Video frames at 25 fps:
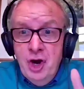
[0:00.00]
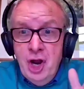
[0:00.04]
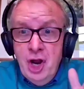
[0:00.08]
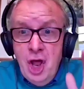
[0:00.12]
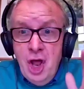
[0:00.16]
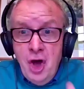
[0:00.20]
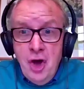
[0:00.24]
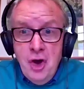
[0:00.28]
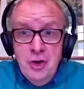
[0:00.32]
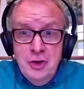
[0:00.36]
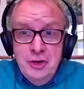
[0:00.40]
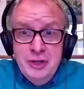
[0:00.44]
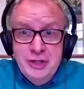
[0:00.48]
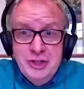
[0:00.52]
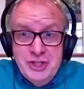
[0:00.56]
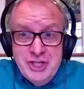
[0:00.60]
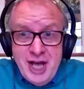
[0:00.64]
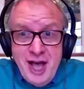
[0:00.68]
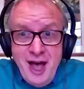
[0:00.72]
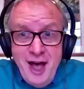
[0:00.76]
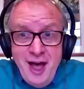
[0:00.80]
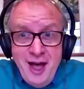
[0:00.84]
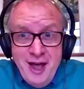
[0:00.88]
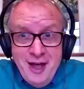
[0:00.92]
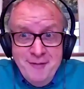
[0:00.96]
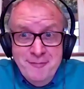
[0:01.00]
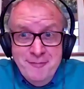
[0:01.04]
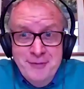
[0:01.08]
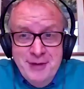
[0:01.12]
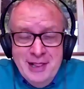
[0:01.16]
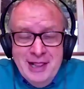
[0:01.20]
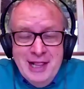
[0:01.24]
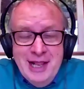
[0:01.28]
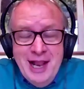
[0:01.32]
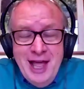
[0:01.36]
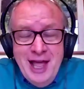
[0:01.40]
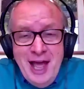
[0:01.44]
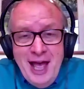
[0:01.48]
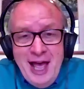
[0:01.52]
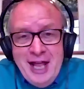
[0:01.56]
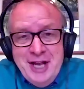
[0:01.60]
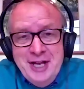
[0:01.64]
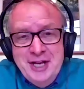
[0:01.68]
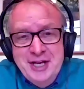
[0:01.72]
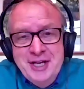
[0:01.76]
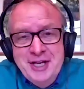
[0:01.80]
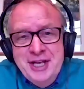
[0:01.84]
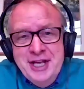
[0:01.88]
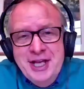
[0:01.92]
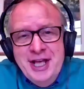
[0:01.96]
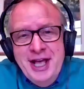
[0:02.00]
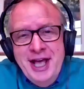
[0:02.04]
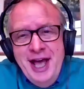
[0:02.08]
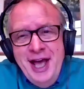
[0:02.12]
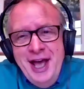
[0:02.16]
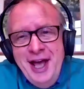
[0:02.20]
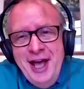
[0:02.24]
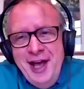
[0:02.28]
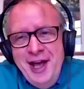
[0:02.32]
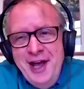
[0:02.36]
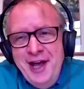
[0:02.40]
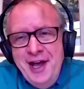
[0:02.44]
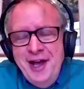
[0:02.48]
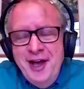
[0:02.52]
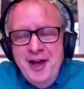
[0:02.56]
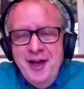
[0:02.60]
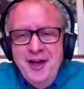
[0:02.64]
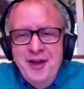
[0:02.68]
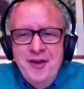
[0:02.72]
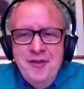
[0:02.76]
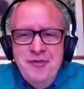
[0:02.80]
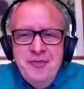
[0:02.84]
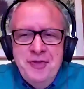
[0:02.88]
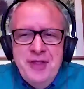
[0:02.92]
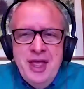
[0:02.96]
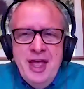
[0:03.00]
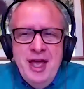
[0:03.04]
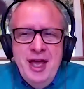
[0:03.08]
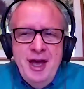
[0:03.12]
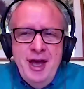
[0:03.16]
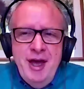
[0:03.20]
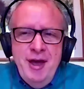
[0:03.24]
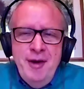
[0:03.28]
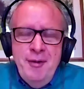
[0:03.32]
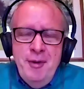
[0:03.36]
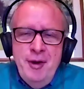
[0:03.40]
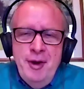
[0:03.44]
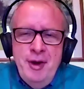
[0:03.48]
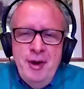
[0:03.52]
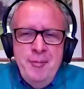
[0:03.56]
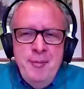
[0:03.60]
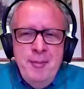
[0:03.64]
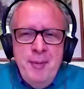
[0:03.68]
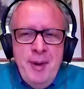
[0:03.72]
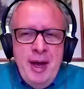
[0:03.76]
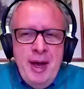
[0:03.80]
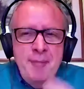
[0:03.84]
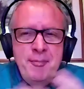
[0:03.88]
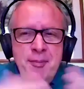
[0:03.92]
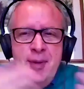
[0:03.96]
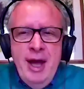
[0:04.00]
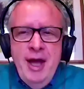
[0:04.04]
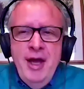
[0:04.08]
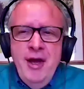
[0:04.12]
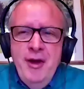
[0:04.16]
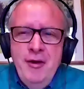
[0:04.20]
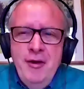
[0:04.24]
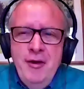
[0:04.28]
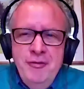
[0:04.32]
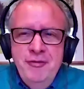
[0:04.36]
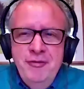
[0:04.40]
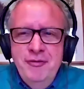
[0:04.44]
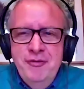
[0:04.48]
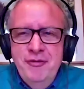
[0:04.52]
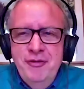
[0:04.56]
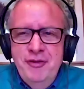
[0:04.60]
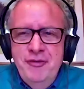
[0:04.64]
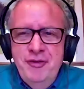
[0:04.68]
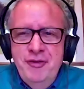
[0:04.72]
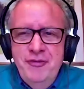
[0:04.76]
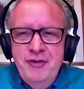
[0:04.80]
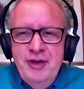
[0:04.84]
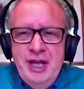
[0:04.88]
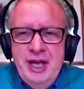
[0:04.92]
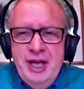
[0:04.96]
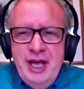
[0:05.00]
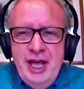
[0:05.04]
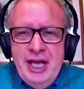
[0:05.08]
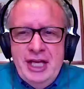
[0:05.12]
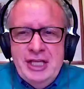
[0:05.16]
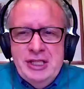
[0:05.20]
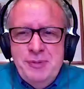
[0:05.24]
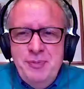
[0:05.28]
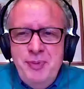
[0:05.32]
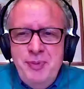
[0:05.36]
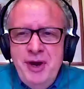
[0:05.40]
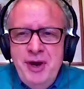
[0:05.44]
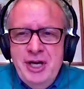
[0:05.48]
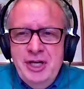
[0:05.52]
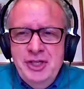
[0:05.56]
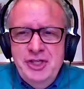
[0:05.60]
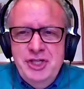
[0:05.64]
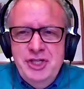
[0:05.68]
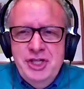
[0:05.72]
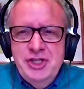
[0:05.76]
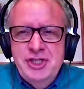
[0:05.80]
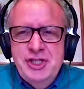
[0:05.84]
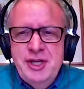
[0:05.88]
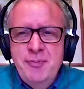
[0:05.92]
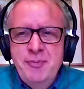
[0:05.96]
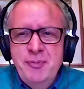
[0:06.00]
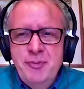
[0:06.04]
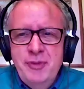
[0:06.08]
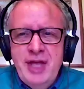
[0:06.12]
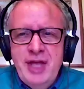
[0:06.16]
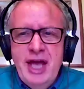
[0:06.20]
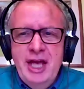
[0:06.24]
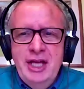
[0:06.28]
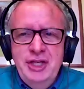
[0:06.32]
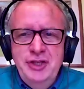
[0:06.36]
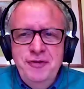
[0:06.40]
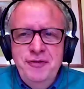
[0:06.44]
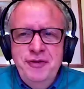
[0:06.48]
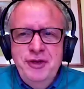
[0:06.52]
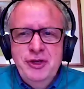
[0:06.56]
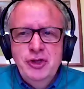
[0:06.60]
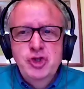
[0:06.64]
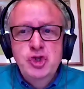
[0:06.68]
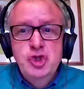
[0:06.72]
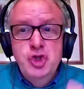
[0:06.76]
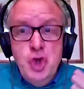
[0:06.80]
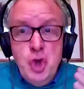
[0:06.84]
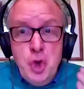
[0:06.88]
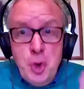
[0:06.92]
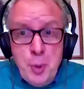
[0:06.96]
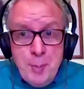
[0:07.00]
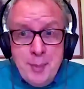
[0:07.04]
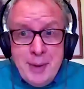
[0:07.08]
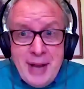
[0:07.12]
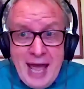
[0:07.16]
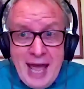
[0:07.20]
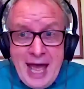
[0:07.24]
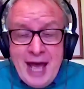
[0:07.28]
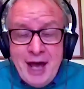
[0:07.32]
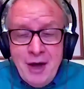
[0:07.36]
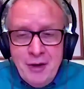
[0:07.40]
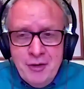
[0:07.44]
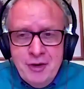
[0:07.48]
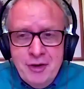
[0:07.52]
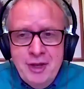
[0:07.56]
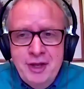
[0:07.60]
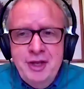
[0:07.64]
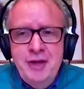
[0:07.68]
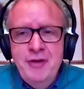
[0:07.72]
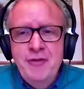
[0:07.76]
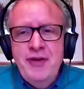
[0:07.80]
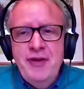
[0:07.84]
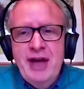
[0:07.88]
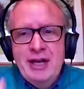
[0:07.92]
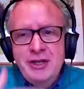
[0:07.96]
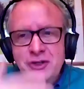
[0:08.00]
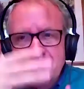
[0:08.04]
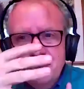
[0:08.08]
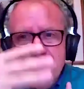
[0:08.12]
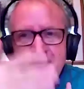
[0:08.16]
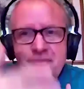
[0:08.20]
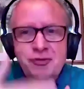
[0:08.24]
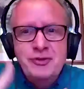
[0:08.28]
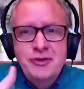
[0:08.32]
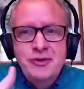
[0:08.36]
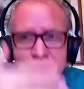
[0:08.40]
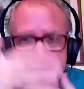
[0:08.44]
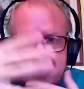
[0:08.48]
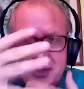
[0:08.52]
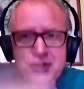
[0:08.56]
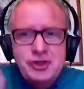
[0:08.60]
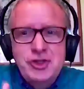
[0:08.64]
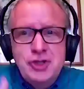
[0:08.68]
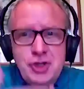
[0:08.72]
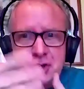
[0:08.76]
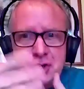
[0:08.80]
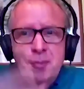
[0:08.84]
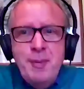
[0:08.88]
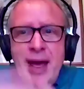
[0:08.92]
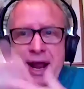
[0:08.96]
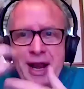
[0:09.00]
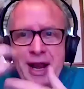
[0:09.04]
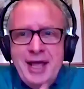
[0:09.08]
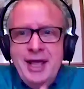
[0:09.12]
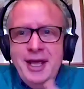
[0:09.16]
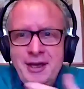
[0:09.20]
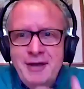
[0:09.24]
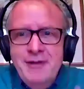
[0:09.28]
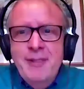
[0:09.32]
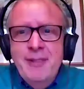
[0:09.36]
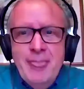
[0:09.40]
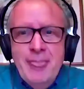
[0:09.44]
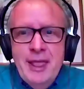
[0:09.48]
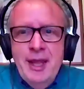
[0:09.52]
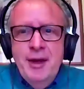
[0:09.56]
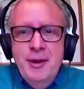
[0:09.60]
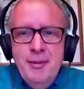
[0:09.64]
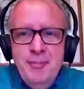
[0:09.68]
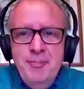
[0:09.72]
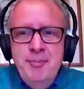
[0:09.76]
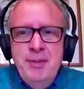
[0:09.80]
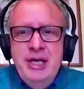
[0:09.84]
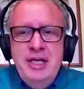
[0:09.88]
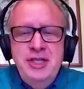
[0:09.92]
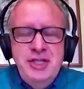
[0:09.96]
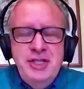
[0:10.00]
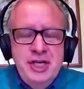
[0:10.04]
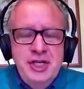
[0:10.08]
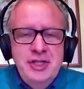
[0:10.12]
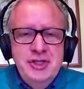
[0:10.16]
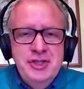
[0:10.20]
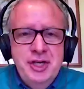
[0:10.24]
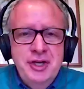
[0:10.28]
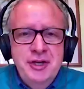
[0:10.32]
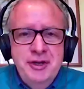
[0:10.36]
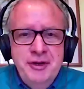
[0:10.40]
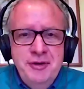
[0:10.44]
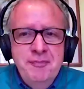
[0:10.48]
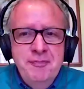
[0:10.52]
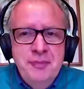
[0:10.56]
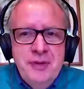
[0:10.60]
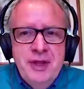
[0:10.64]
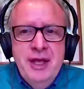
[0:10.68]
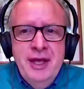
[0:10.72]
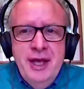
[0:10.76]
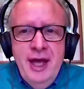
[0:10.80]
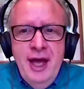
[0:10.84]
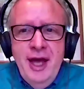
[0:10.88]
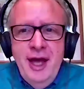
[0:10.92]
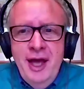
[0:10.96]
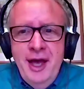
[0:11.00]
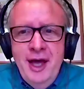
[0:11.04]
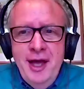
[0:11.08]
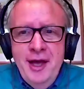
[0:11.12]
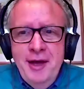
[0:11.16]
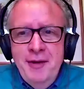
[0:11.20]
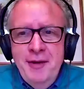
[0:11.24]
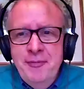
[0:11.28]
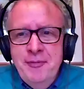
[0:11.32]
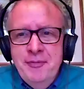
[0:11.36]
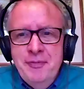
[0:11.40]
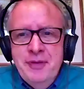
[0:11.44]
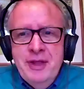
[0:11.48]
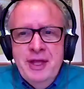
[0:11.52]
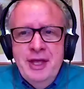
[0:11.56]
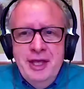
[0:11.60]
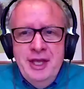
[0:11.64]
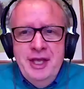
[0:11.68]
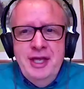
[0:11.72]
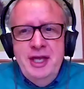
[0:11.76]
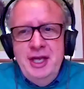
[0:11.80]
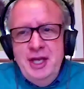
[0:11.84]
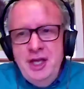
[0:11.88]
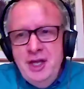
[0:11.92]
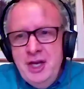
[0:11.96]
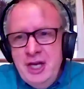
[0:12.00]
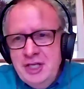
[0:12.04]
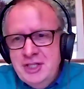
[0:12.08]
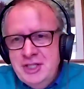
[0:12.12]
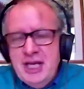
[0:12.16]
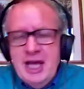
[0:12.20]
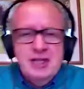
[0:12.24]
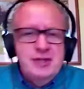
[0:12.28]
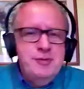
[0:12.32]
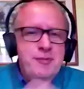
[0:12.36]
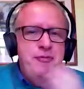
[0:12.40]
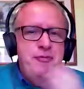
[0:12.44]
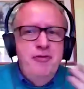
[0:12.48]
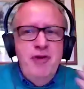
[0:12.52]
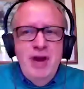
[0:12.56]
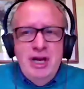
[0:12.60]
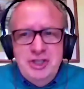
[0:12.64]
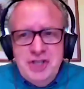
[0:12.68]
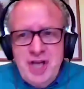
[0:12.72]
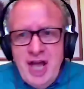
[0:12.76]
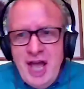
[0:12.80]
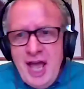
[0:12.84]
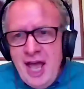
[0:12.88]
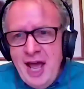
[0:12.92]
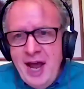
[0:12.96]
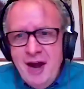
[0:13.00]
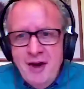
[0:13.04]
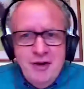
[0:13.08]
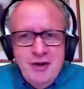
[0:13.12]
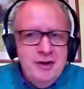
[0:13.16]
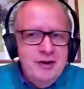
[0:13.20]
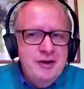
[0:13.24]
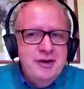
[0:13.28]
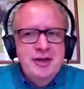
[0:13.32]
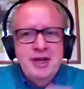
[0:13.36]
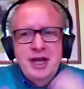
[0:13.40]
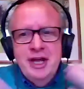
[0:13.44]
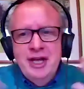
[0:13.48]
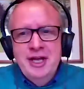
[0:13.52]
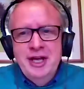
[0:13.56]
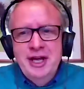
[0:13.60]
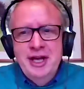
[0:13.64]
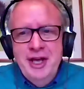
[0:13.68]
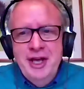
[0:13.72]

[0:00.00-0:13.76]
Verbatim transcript: long time. And uh, my, my own experience is some days you feel zoomed out that you've had yeah. too many meetings and uh, you need to get some fresh air and, uh,